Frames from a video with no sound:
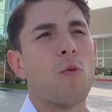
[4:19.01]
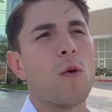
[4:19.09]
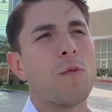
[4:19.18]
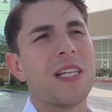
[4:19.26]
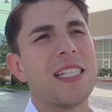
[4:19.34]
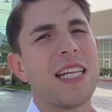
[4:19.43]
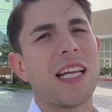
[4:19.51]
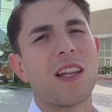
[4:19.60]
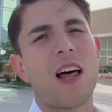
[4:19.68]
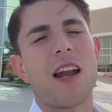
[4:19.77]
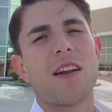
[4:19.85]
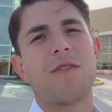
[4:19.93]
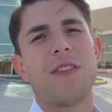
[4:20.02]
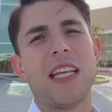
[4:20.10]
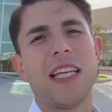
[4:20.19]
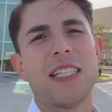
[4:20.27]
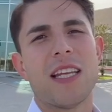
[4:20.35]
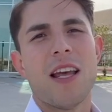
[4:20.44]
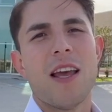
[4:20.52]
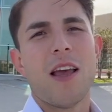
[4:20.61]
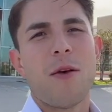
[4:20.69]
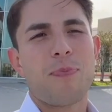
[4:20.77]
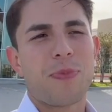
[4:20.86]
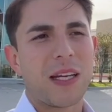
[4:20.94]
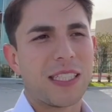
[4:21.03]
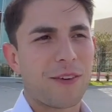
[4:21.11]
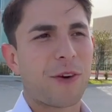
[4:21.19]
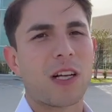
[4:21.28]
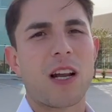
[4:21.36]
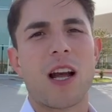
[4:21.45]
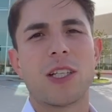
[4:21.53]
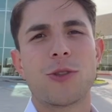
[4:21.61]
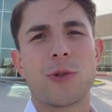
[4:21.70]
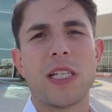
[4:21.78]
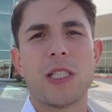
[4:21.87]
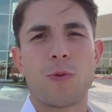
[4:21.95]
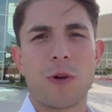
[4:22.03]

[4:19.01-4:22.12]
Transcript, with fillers: when we see a lot of these different countries